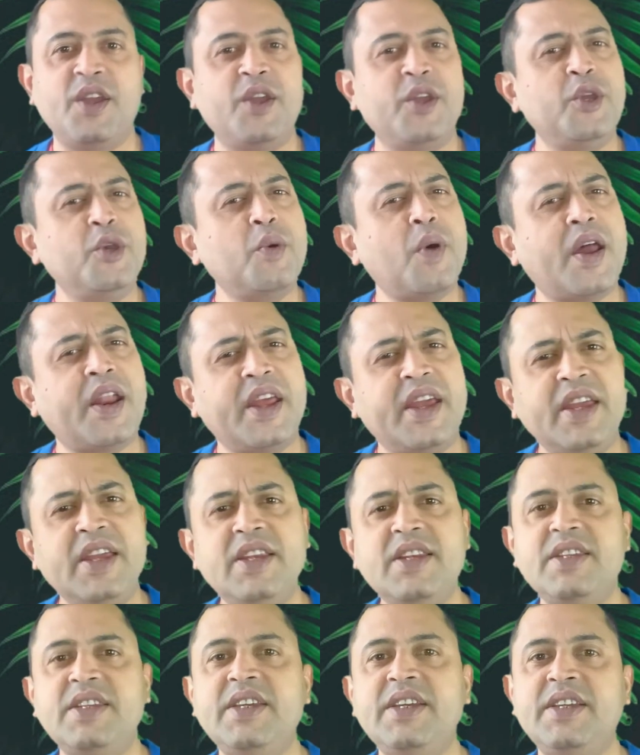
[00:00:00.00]
You are
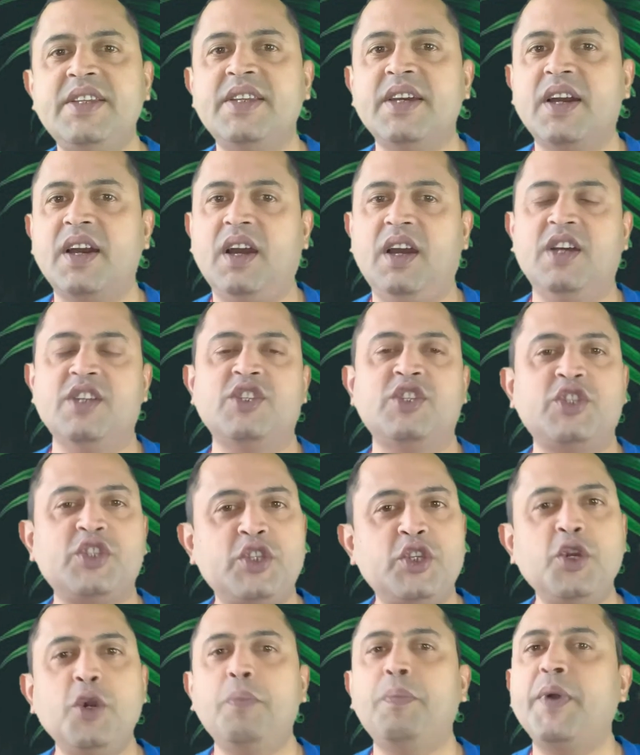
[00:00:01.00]
indeed a
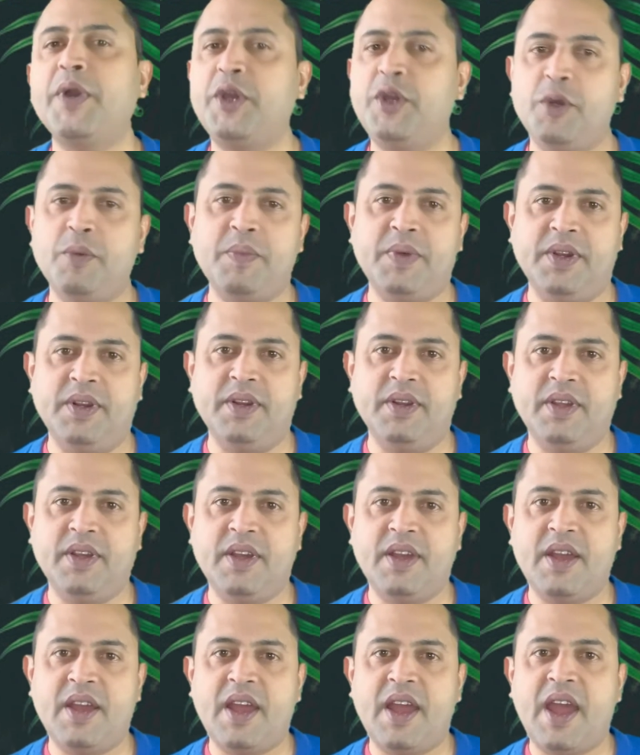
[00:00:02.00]
superhuman,
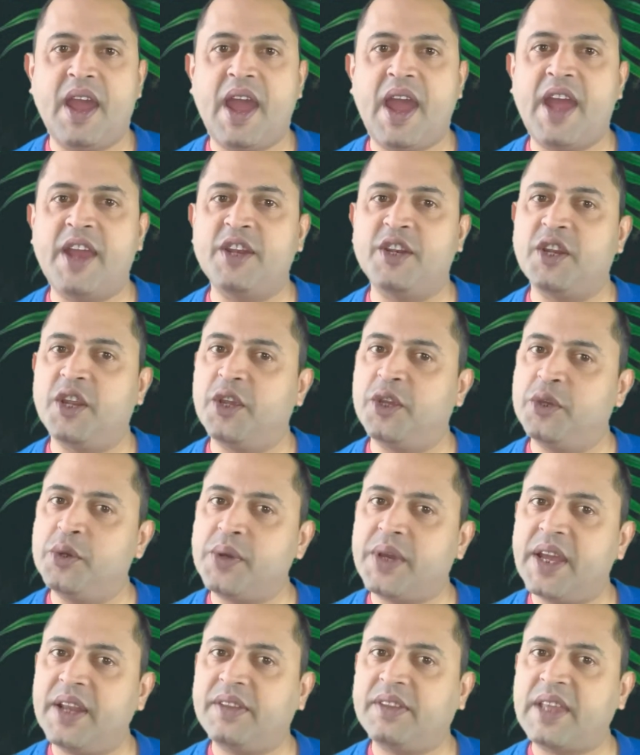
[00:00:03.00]
and you
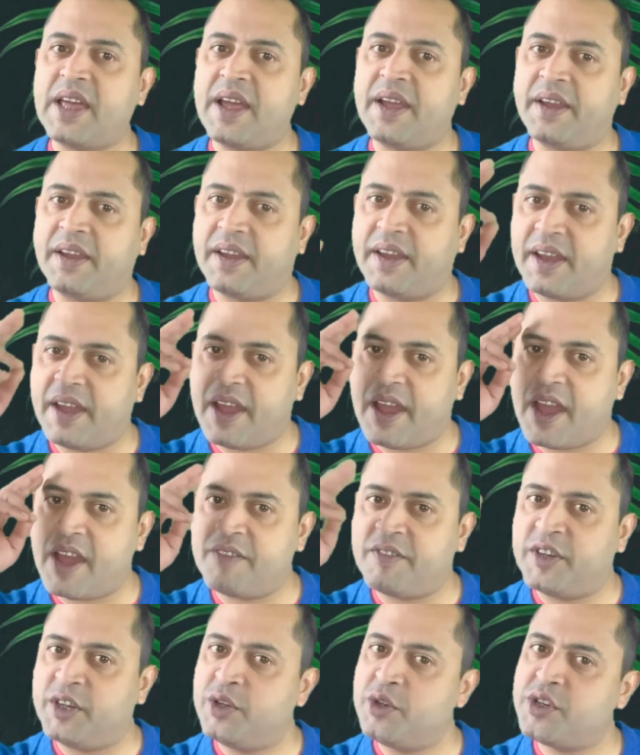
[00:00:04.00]
can thank
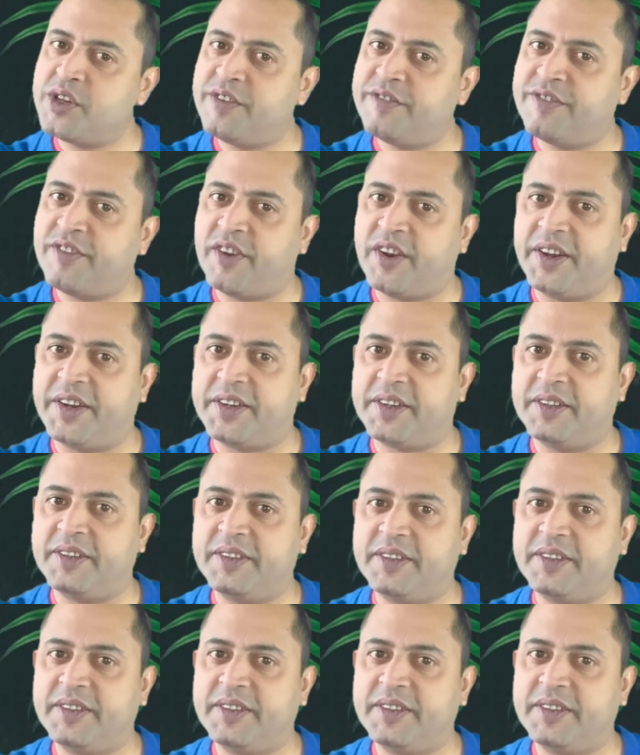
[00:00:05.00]
evolution for it.